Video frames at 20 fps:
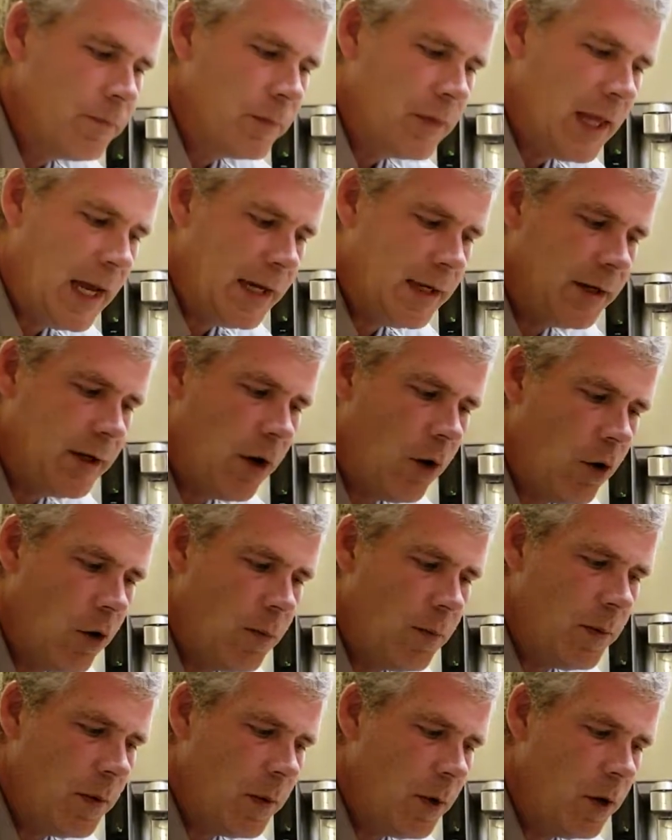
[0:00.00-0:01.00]
That
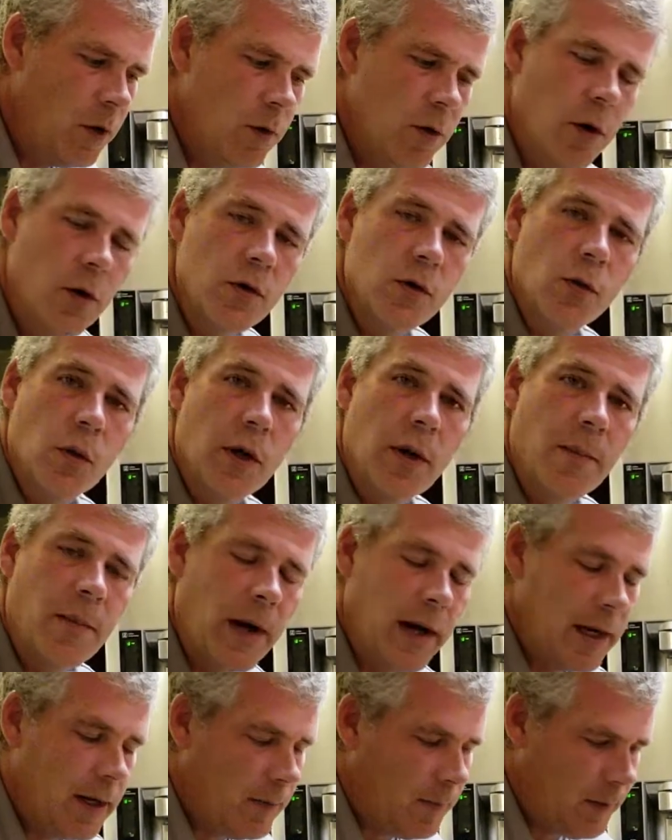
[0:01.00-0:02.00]
comb, who knows what it
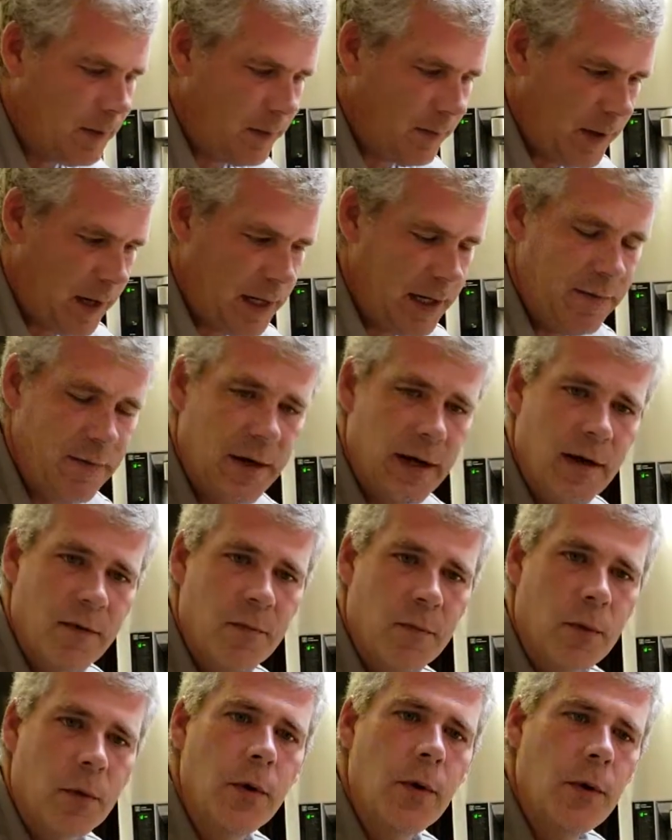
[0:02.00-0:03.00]
might even
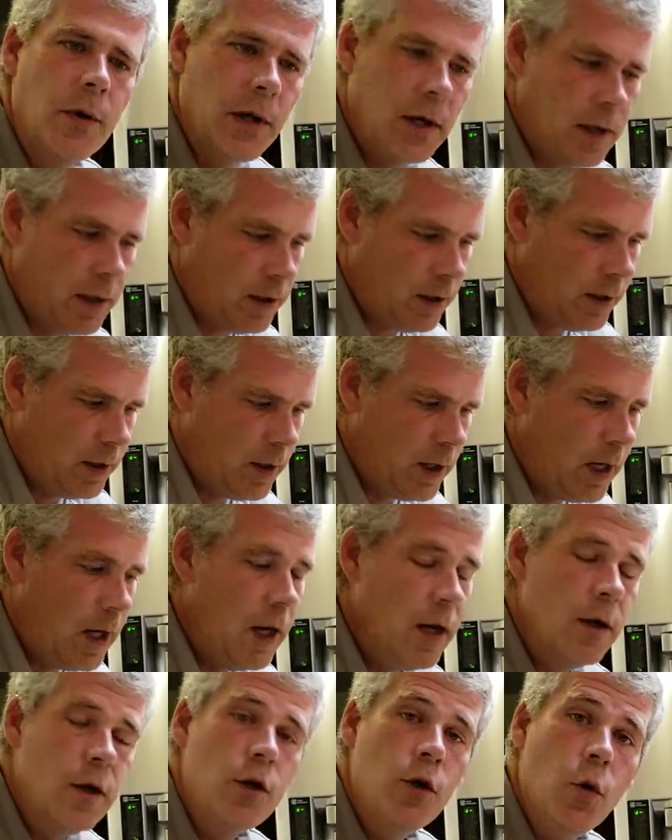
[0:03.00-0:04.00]
have brood in it.
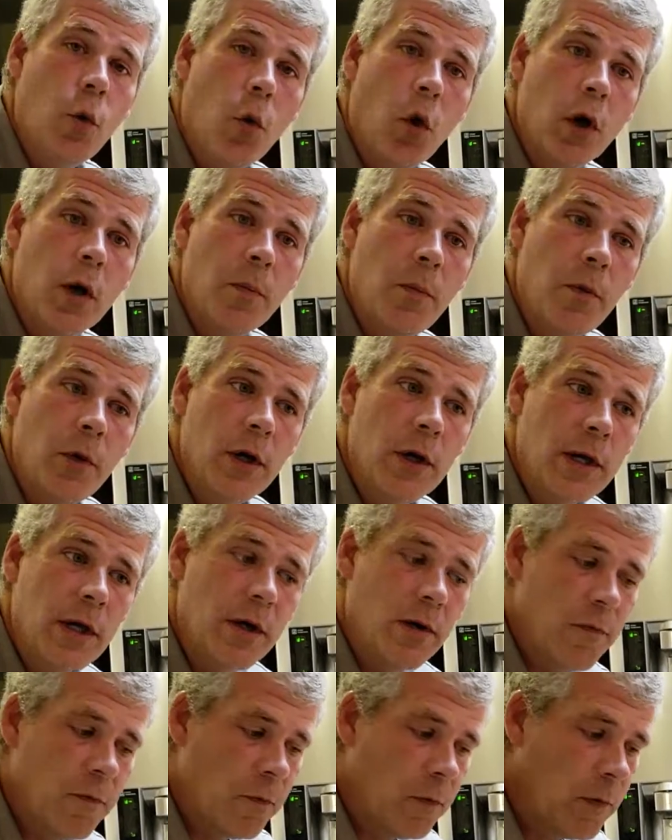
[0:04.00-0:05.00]
You want to put it in
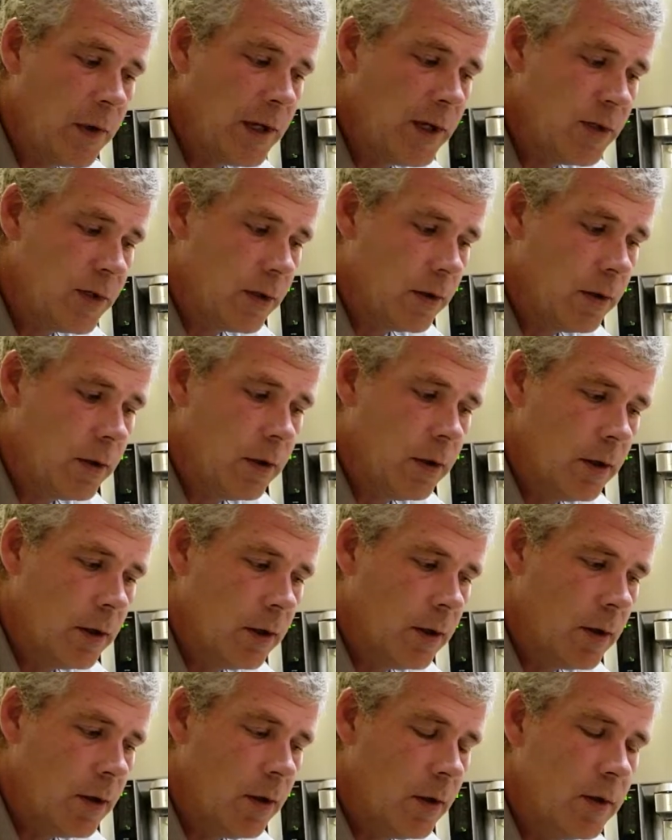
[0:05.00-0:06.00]
the freezer,
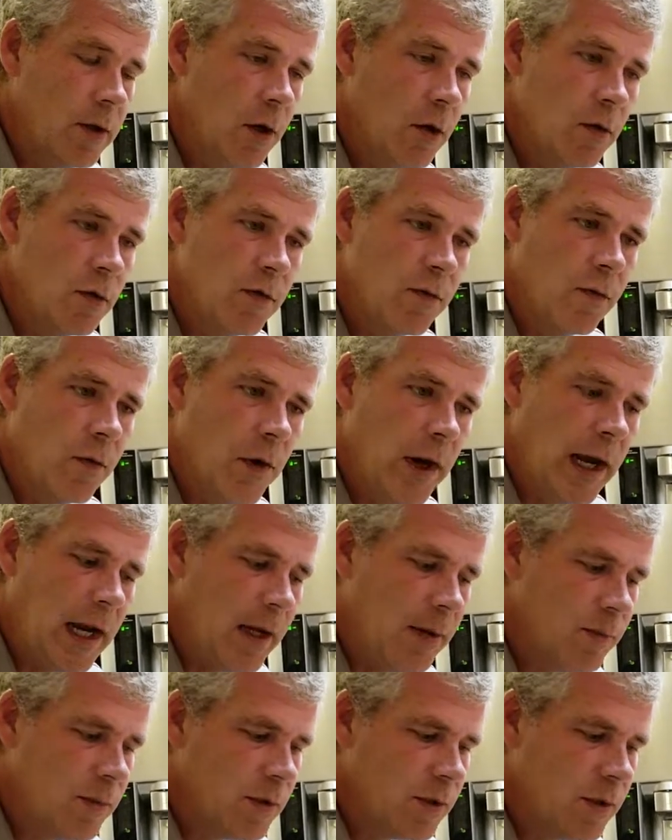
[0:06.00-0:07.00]
those
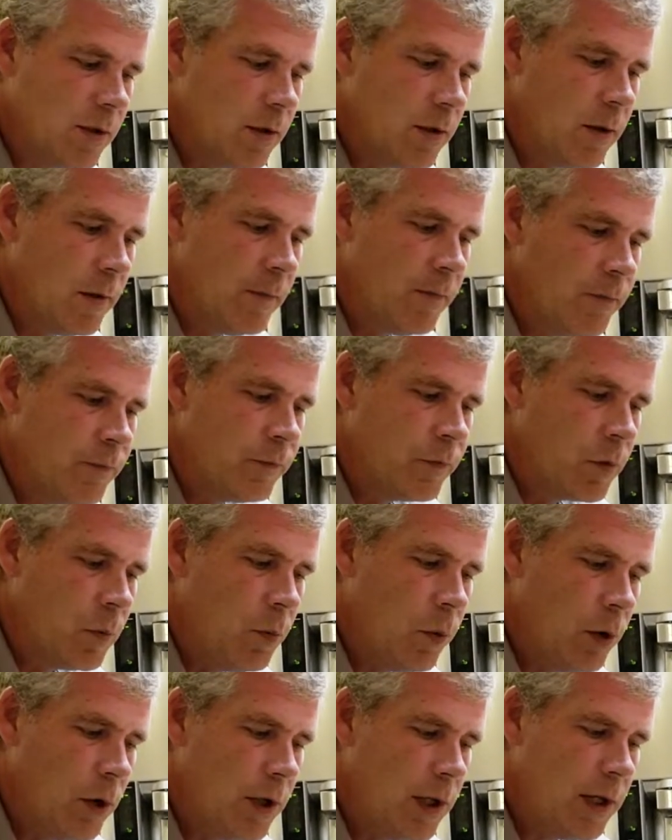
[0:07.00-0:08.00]
frames,
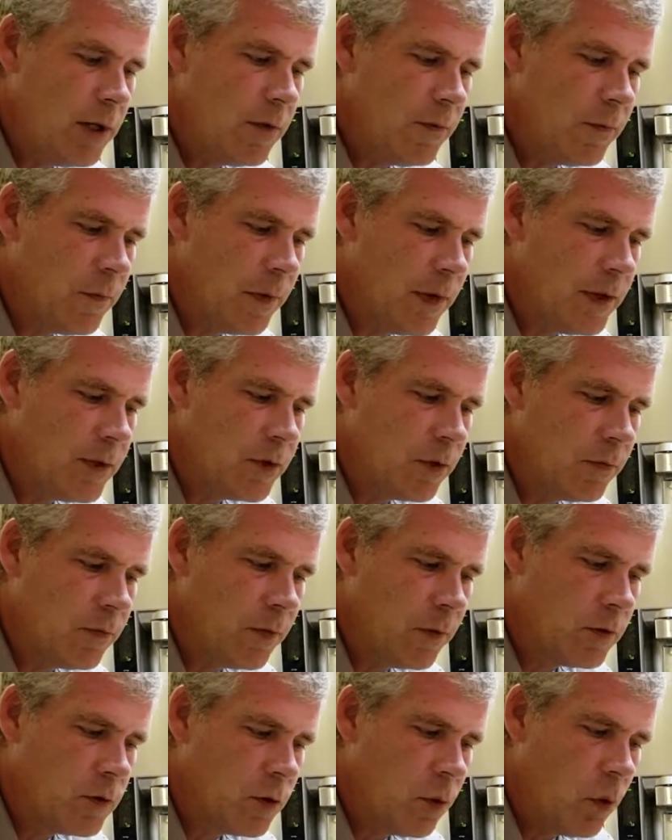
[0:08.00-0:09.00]
put it in the freezer
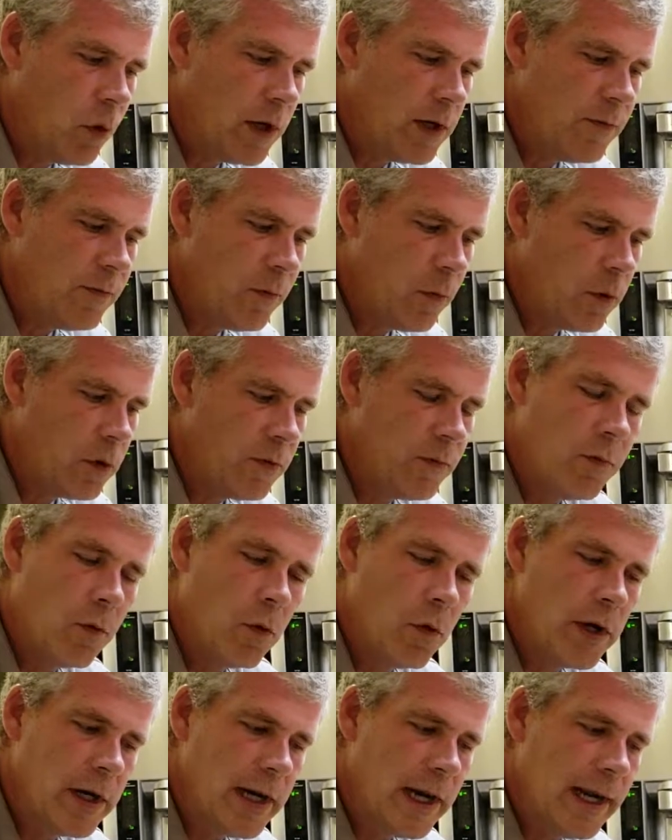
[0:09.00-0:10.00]
for 24 to
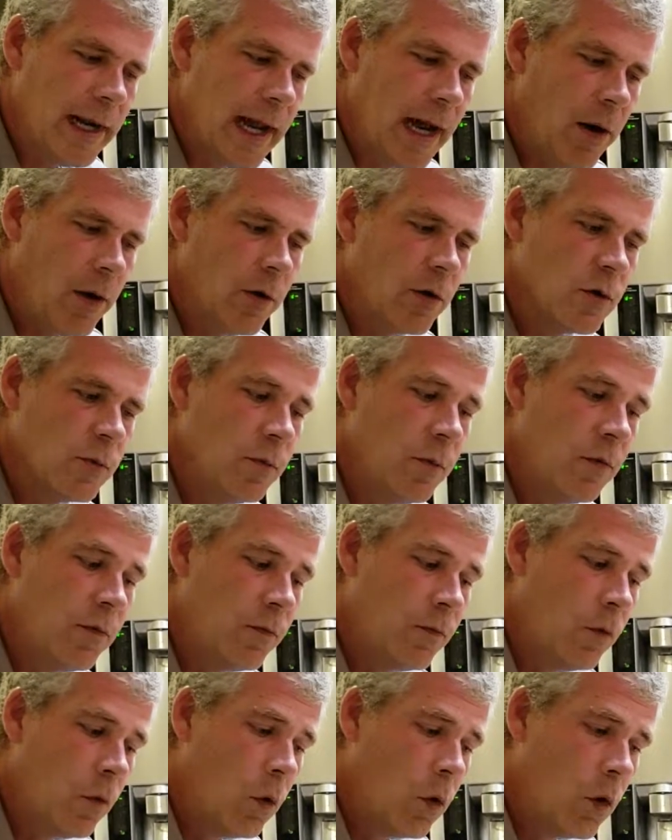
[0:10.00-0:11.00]
48 hours
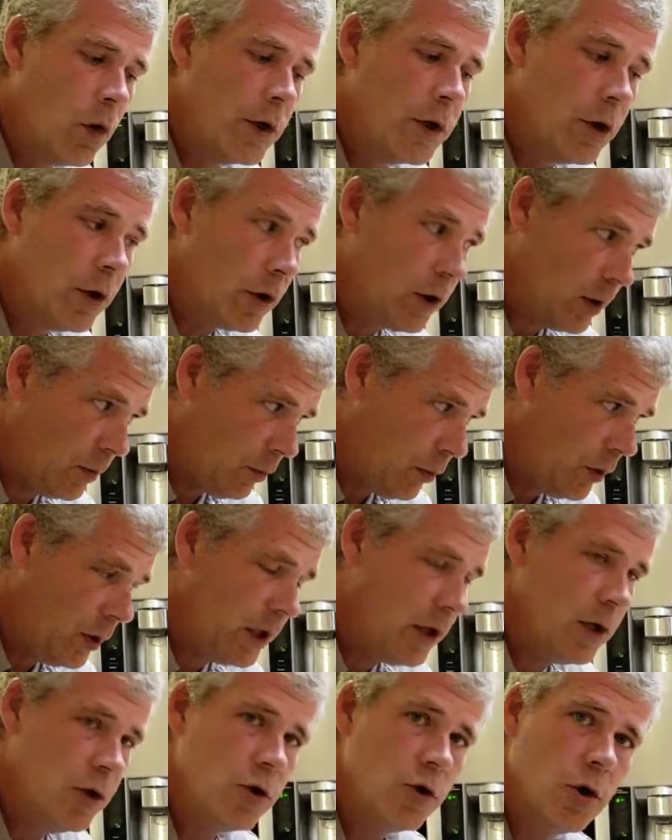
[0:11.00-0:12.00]
before you're going to put
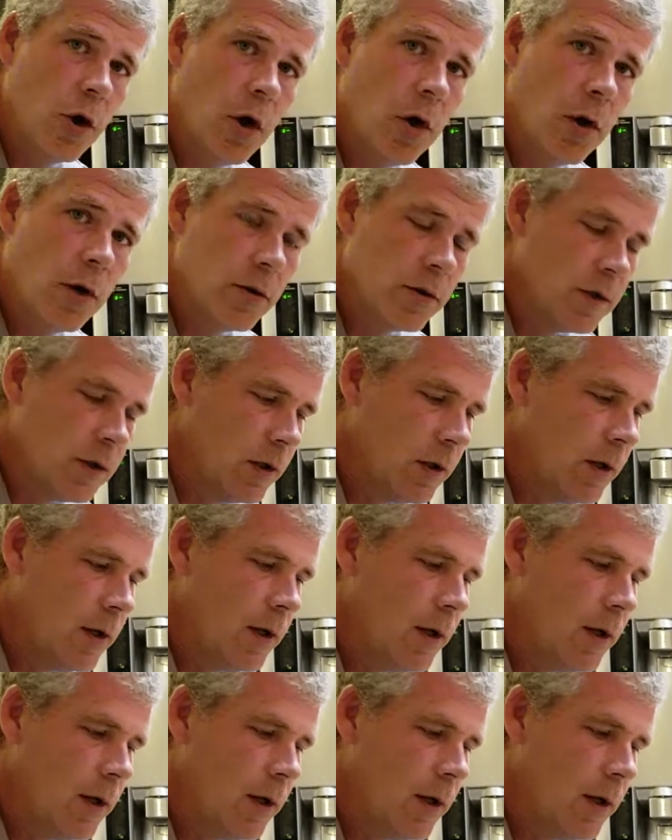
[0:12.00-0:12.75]
it in jars.